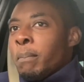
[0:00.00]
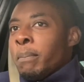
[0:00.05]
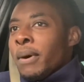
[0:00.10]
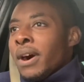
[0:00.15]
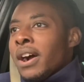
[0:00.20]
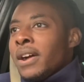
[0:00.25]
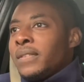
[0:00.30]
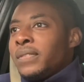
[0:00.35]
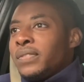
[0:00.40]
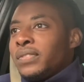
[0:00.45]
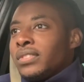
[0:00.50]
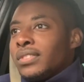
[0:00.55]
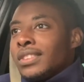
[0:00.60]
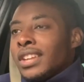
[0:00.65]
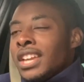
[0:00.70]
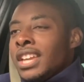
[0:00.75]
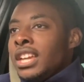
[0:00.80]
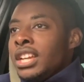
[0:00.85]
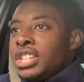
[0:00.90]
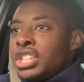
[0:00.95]
But
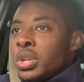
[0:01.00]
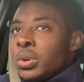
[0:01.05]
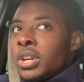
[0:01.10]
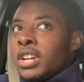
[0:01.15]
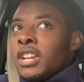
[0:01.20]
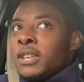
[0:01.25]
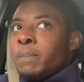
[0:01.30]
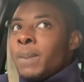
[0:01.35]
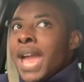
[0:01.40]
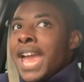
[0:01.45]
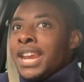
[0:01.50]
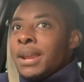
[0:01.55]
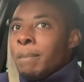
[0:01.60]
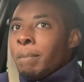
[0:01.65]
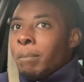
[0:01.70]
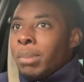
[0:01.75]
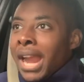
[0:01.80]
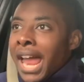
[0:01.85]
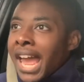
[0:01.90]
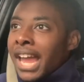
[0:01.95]
the heat shielding is painted in
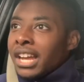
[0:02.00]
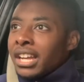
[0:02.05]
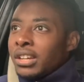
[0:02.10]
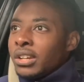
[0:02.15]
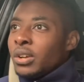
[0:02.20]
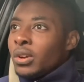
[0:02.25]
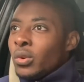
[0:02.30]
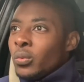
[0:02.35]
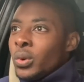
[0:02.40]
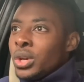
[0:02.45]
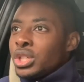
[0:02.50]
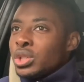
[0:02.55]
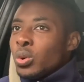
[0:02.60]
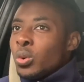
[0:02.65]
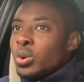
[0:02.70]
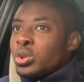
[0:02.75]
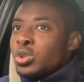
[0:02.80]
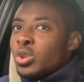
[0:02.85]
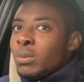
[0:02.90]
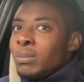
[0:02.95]
black, which
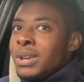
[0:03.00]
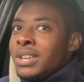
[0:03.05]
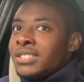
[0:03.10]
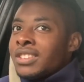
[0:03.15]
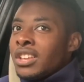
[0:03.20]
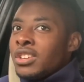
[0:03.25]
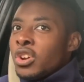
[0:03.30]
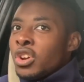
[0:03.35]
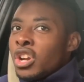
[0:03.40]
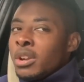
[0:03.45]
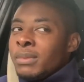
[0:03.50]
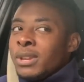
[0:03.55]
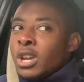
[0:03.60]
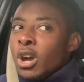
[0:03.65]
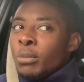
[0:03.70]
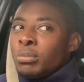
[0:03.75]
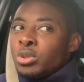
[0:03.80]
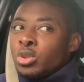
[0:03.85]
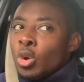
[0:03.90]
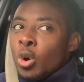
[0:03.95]
also means that you're going to be
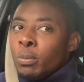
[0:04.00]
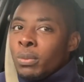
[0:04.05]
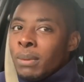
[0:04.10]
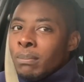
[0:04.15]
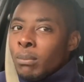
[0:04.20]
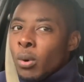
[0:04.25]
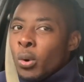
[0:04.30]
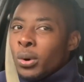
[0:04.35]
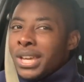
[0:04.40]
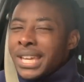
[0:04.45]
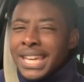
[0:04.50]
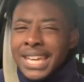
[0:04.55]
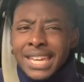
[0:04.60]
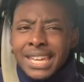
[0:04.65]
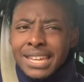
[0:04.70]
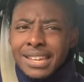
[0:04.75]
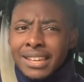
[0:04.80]
absorbing more heat.